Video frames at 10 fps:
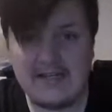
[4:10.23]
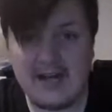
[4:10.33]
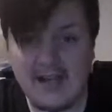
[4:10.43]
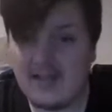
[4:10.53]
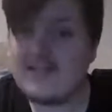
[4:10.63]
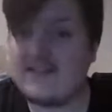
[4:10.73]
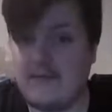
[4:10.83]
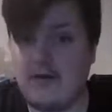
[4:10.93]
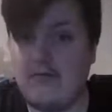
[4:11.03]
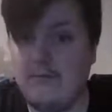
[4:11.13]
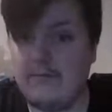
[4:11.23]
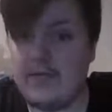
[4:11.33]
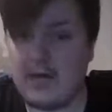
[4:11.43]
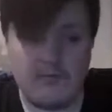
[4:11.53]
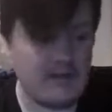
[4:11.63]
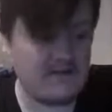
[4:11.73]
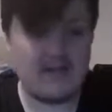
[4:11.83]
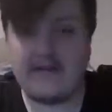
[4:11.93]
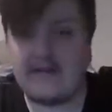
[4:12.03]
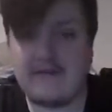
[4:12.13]
I liked it though. Yeah, really
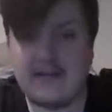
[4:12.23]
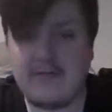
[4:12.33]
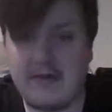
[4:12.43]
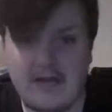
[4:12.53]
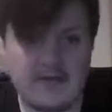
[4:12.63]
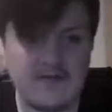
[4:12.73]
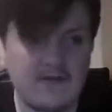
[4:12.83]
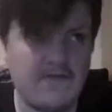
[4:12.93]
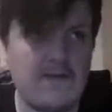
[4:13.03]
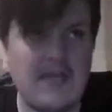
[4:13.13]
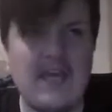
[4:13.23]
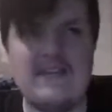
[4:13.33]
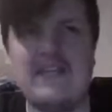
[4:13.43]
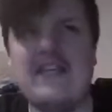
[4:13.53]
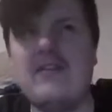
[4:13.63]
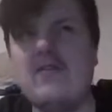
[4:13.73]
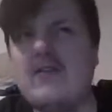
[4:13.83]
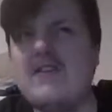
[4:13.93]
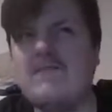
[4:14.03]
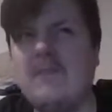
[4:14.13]
solid indie, uh, sort of indie
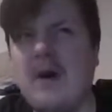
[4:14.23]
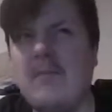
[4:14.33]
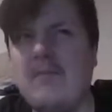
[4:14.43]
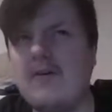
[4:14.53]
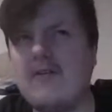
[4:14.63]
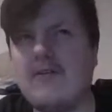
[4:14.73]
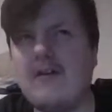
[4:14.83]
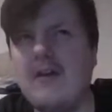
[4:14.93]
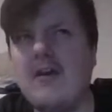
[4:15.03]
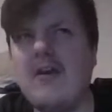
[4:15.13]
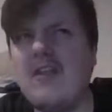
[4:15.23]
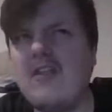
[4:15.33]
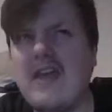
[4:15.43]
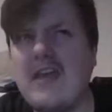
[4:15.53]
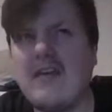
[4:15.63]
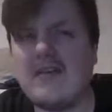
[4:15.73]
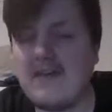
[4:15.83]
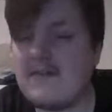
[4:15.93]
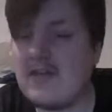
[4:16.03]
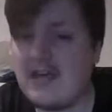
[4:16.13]
noise pop punk thing.
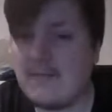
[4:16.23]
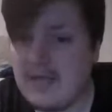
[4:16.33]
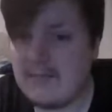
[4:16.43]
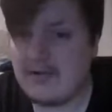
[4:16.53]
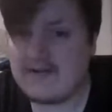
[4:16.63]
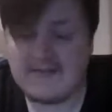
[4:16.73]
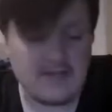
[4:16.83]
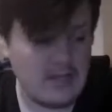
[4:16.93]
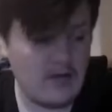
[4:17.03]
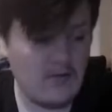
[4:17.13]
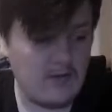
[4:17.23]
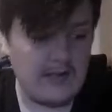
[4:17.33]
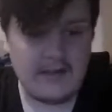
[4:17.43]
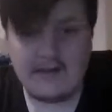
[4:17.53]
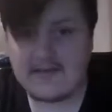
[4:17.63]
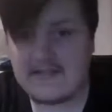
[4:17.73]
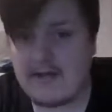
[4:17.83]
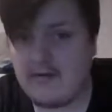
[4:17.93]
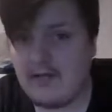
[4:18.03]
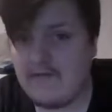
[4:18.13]
Giving it a B plus. Really liked
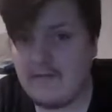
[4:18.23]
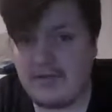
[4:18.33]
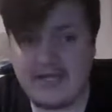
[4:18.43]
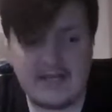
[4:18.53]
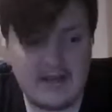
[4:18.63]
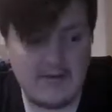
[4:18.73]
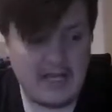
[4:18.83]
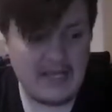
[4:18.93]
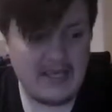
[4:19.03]
how a lot of it played out.